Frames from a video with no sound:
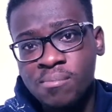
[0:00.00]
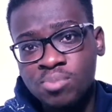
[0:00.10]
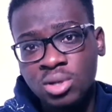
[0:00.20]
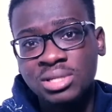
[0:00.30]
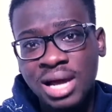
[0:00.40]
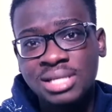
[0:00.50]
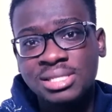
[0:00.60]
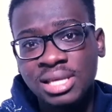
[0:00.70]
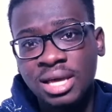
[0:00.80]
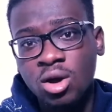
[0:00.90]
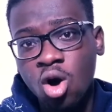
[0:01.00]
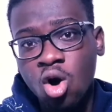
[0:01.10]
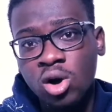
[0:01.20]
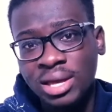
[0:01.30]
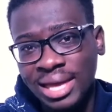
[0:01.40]
broadcasting
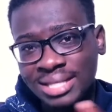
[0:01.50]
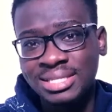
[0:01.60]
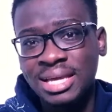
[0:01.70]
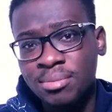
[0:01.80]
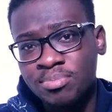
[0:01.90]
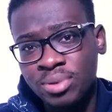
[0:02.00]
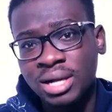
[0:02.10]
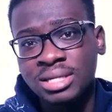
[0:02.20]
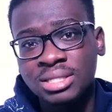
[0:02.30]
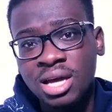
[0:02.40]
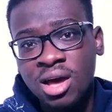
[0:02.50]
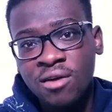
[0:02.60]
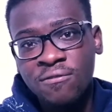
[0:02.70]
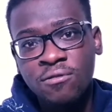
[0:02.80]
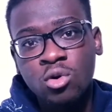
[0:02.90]
or getting a brand
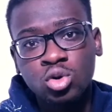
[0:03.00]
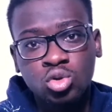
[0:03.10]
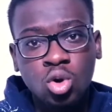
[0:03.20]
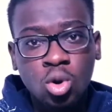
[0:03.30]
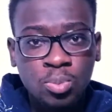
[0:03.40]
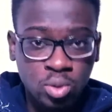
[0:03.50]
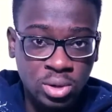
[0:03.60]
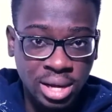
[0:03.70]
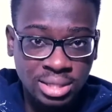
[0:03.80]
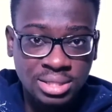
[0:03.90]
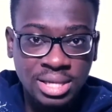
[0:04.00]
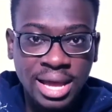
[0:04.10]
for your product,